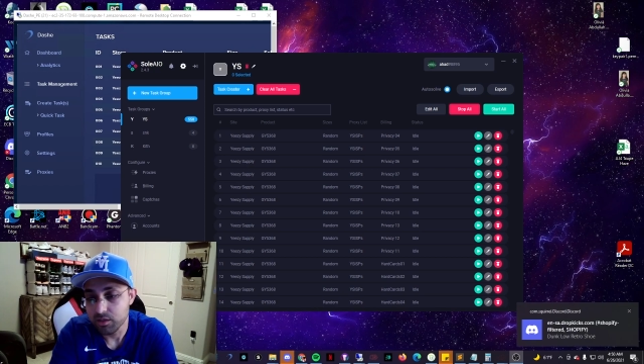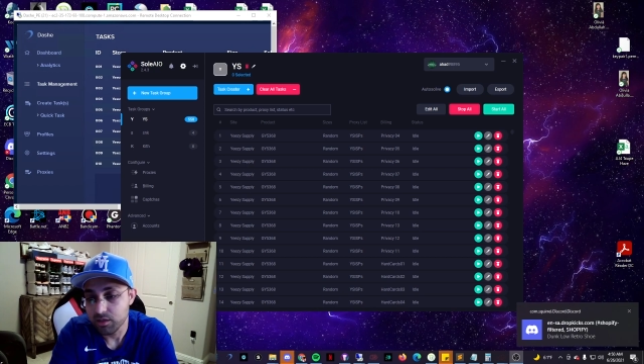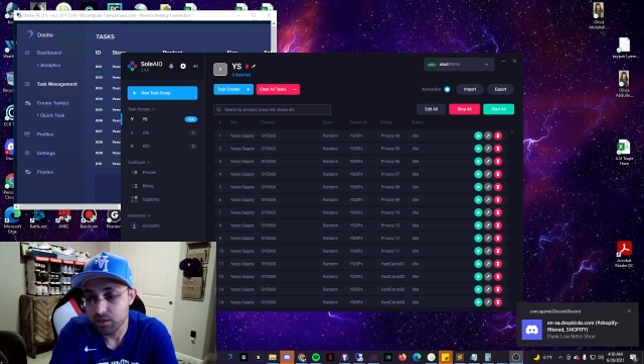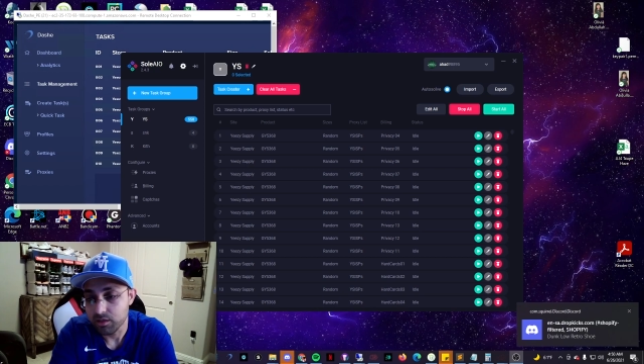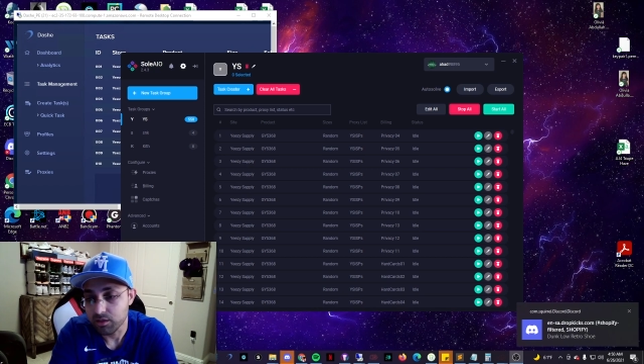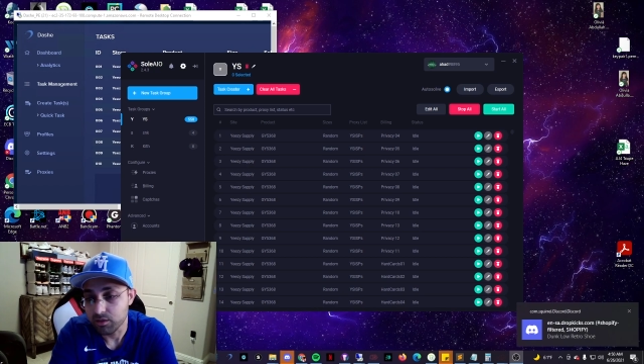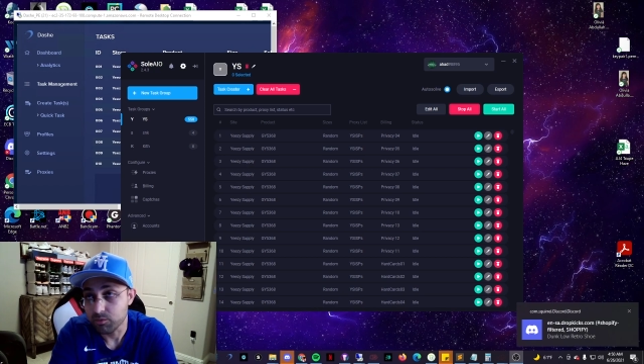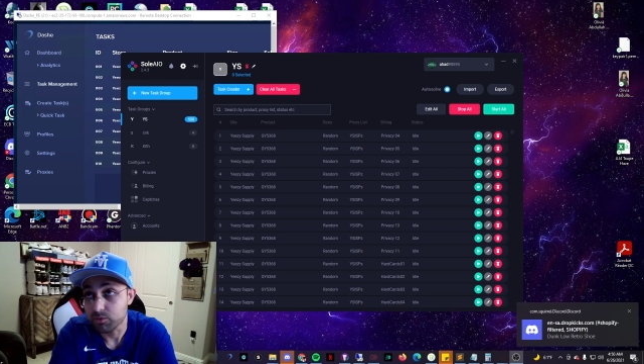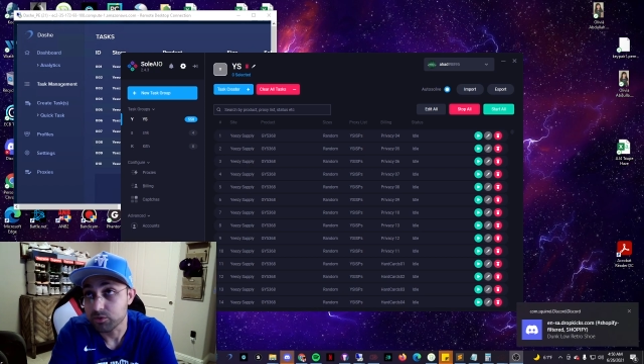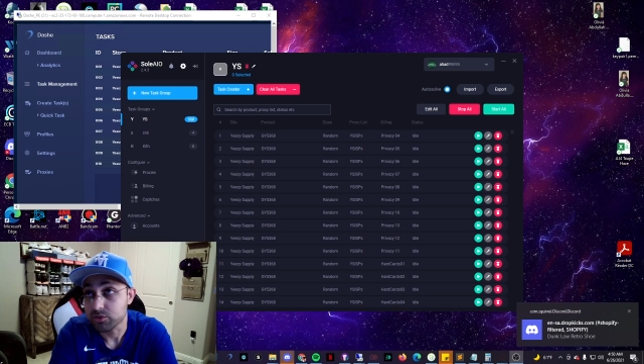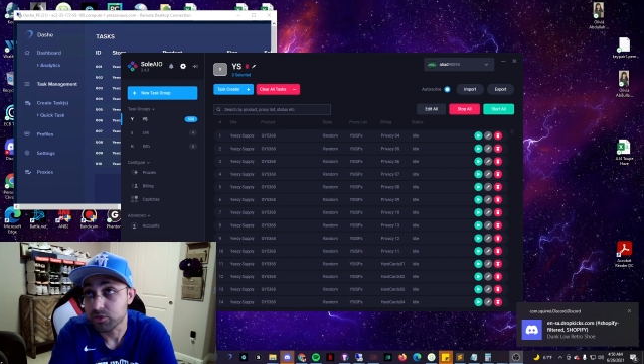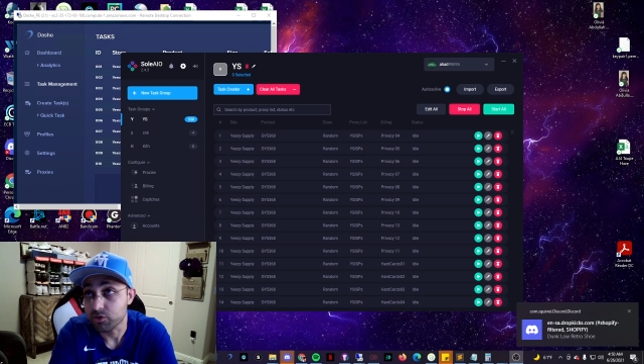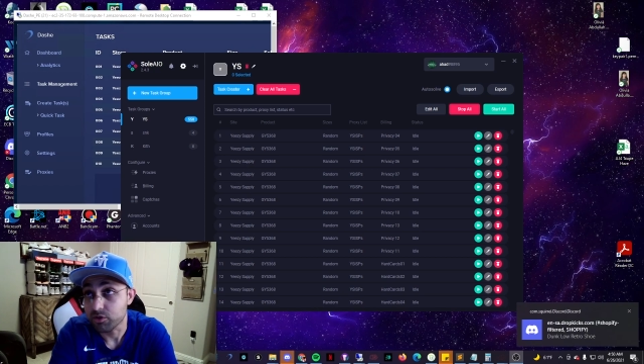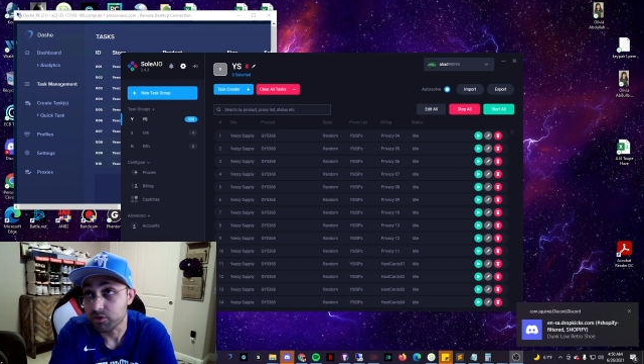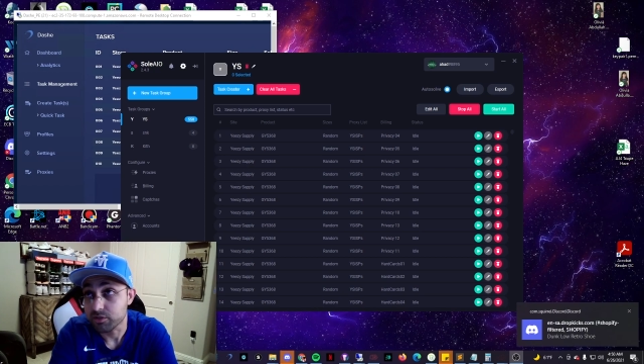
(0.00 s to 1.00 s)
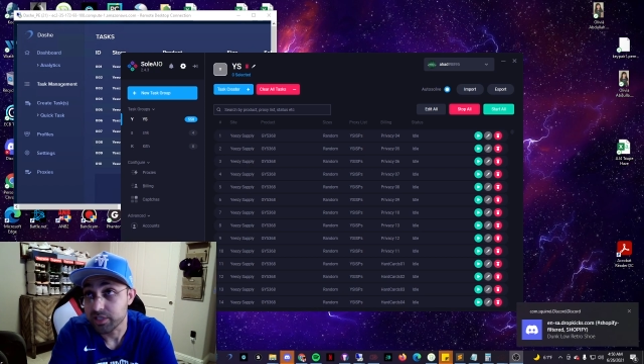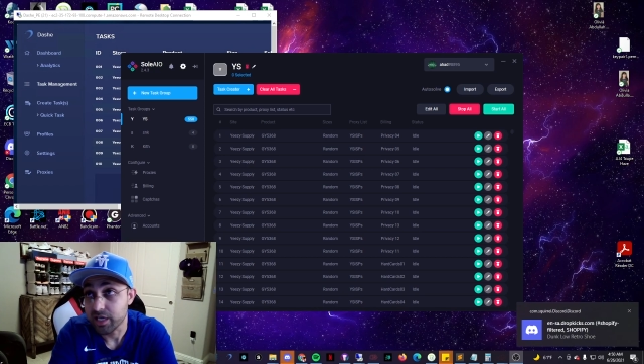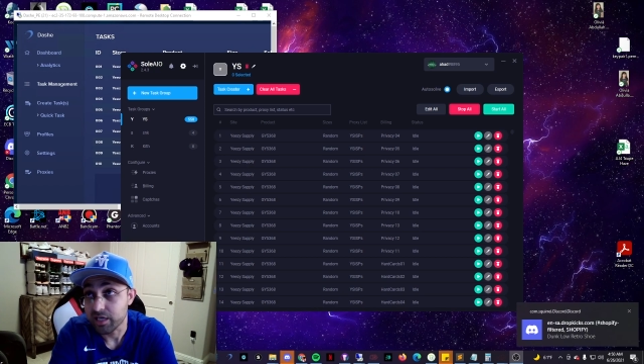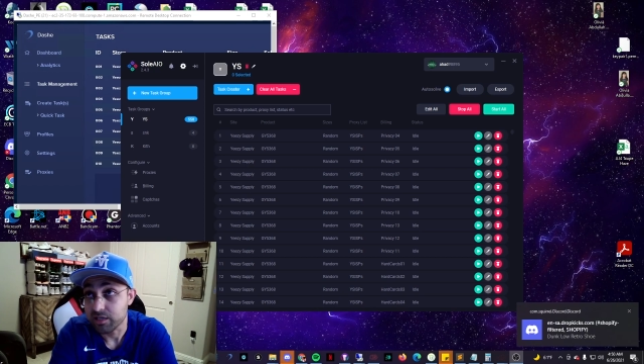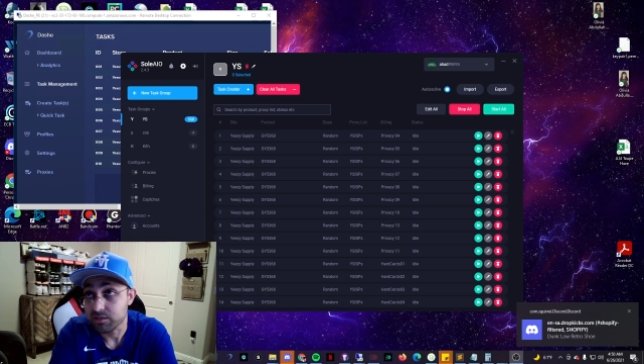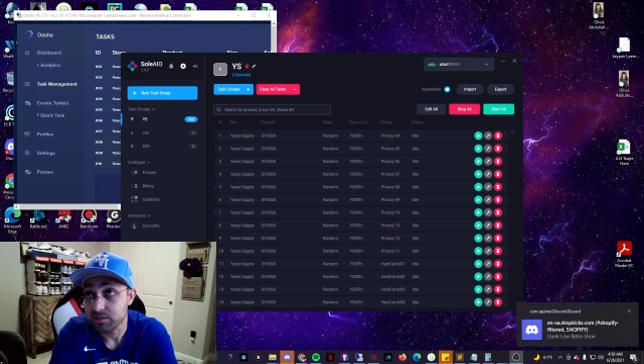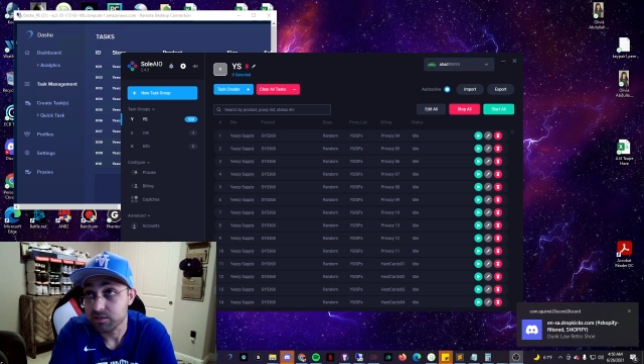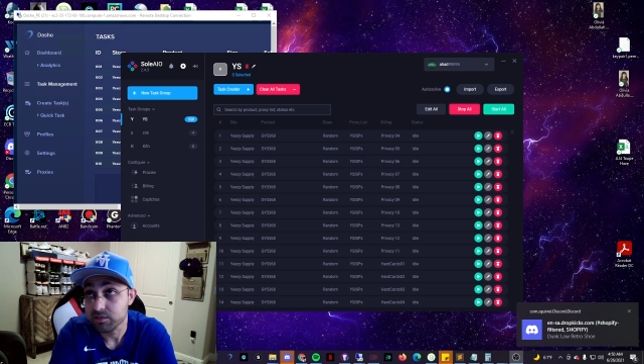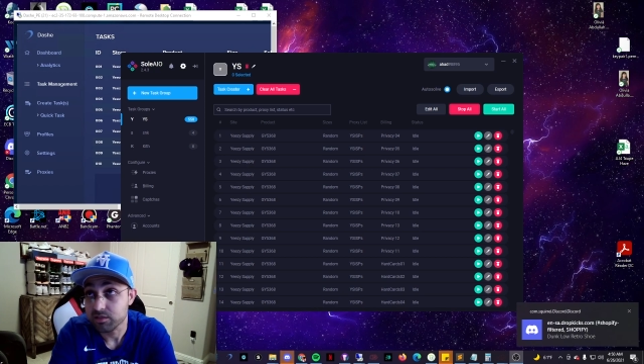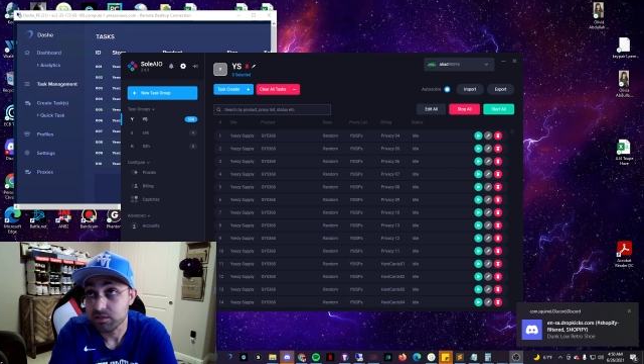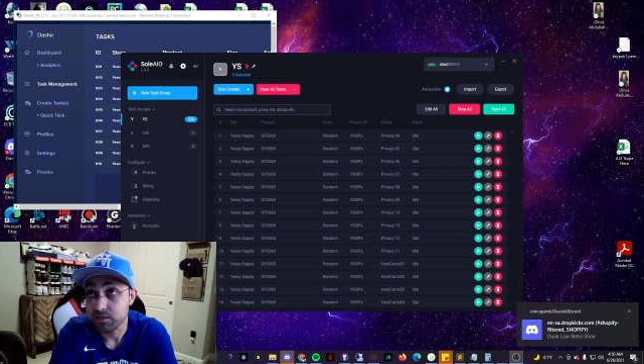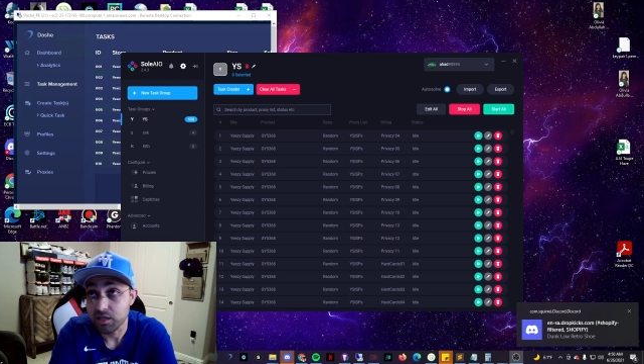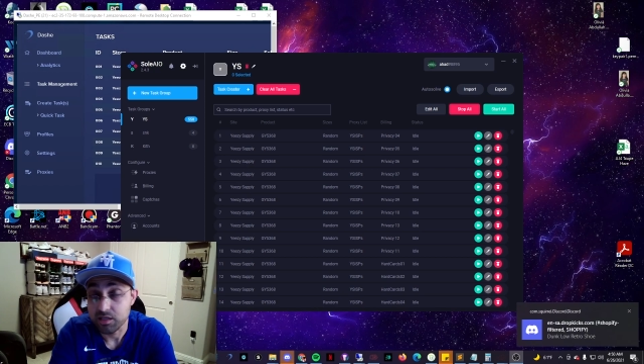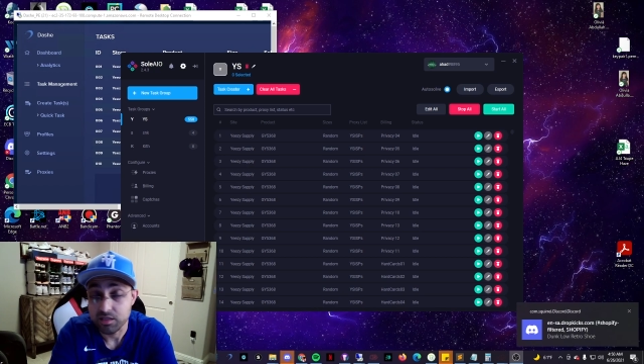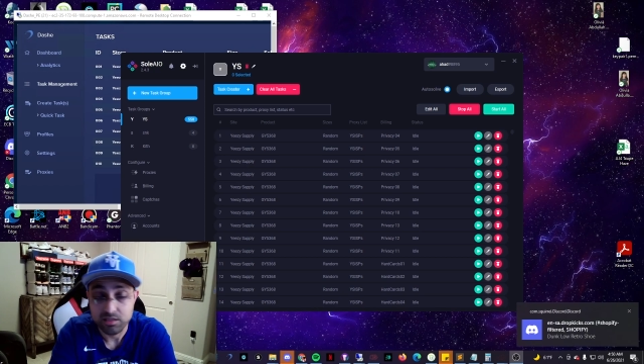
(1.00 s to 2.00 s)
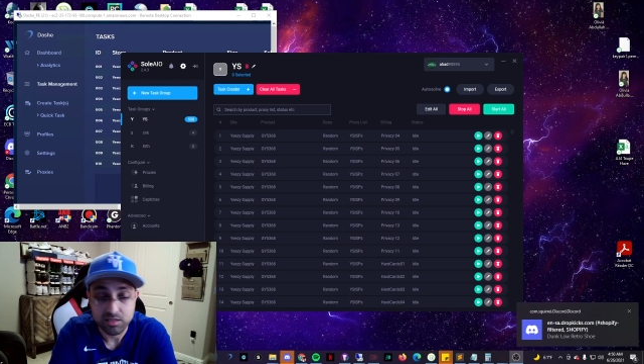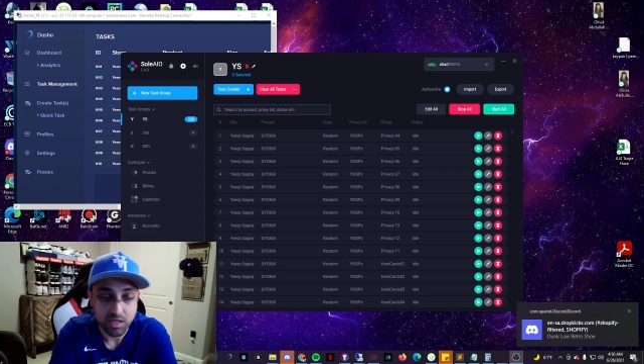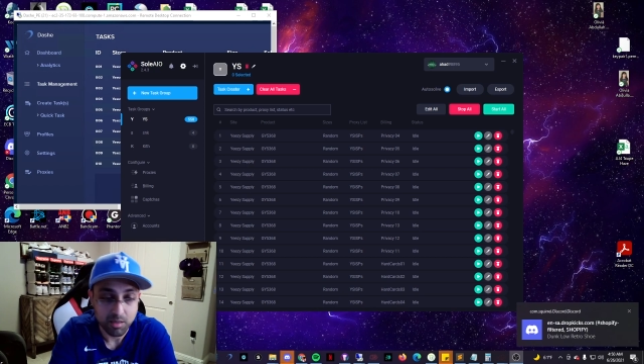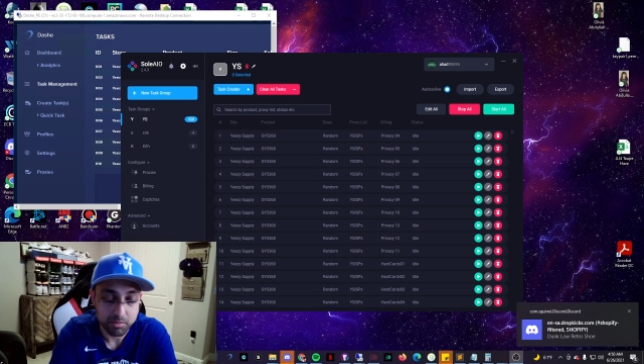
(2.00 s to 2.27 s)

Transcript: We'll start our tasks at the top